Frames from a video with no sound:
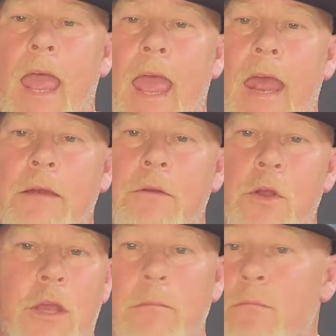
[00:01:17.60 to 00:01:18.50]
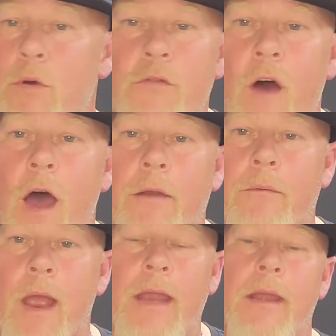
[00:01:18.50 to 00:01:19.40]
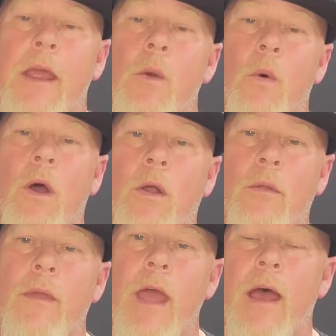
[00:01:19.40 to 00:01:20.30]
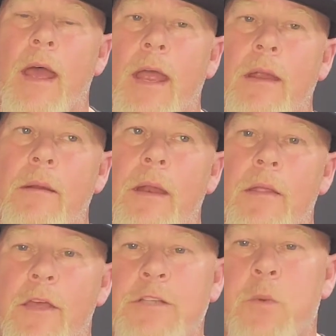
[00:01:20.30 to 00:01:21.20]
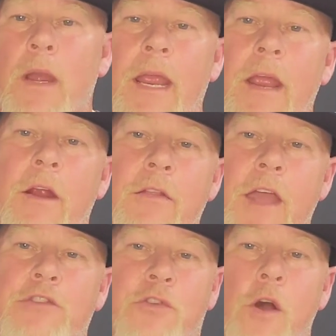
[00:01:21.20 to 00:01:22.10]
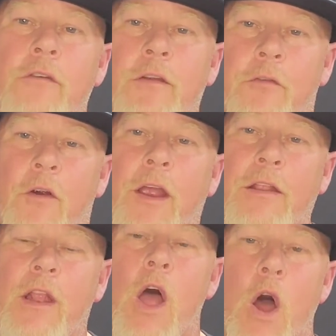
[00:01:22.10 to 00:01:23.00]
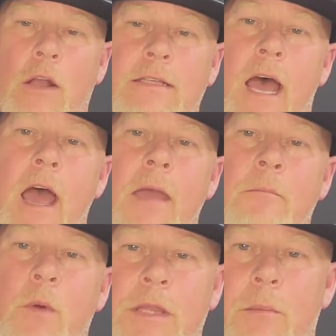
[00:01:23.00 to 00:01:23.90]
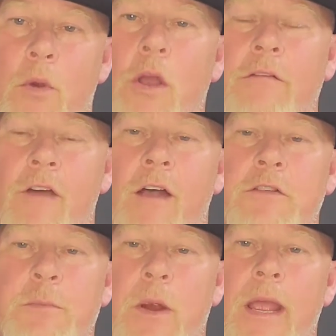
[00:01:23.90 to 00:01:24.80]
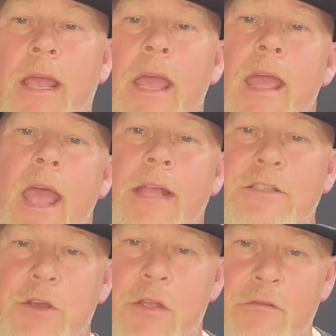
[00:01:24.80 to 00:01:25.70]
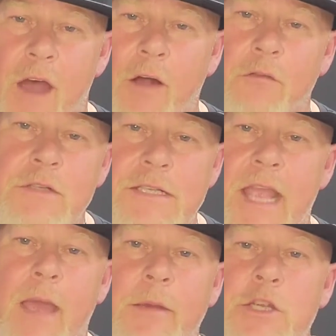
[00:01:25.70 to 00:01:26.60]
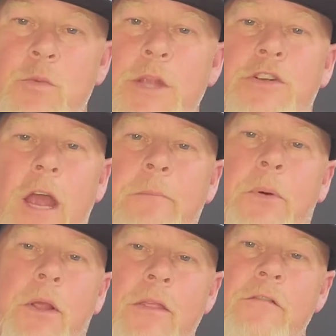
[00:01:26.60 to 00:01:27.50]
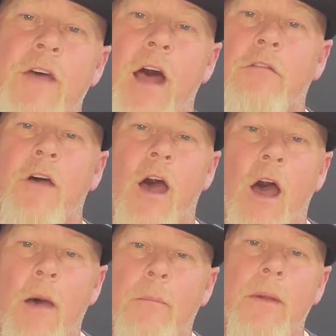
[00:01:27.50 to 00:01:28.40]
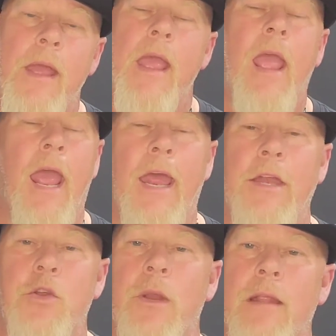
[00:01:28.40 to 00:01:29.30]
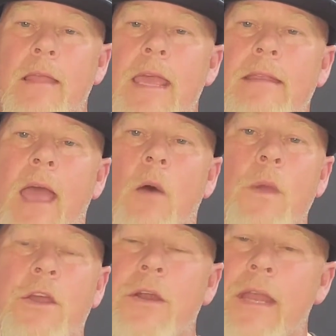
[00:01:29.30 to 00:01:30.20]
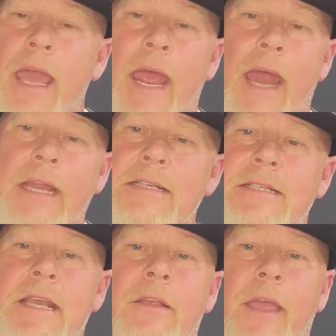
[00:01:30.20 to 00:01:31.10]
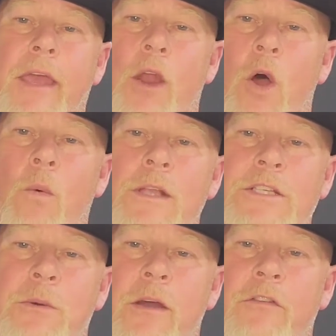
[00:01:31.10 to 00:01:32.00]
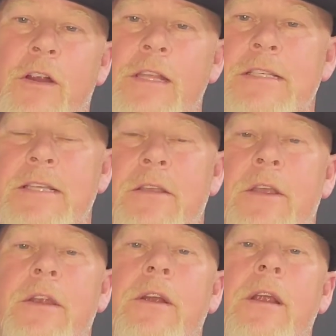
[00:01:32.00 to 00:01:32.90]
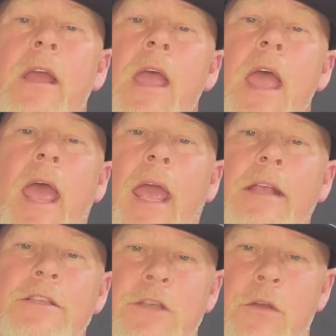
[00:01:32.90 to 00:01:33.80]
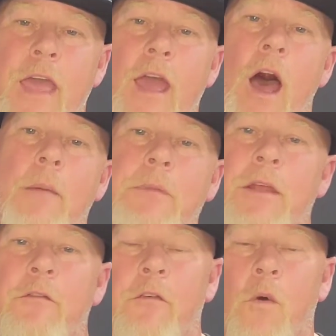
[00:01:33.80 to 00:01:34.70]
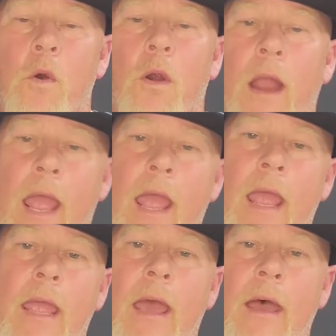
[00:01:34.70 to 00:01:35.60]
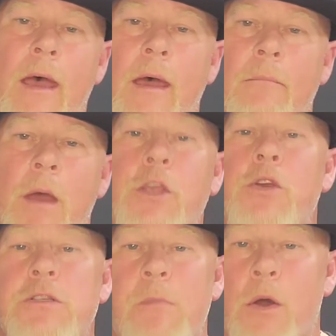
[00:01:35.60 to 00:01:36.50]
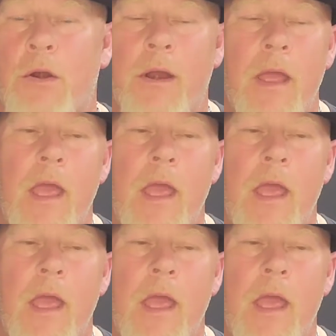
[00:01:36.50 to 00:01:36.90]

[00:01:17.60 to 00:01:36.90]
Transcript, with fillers: and you can move on, right? Well, uh, this one here, they drove it for a long time with the broken valve spring. And so the valve was damaged. We tried pulling the valve up and doing the leak down. We couldn't get any sealing at all whatsoever in the cylinder. And so they opted for a, uh, a used motor.